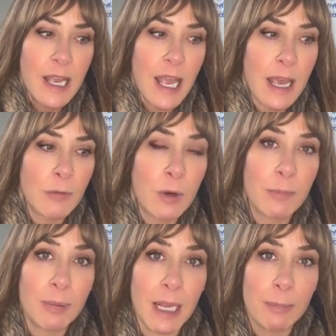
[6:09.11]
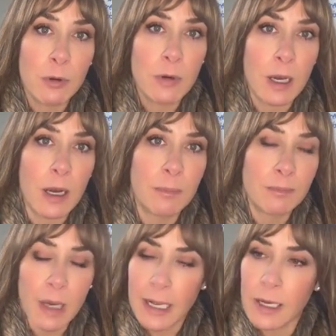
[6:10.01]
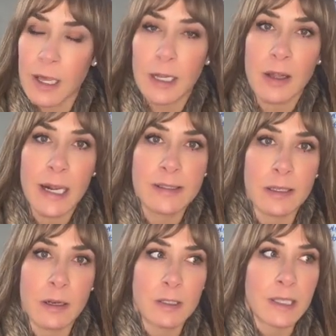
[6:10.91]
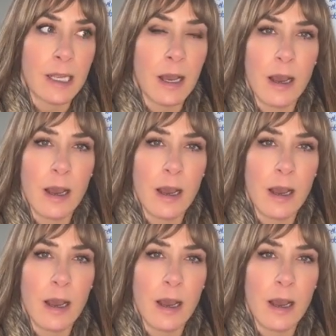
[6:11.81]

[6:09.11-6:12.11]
And when people, I get a lot of clients that are saying,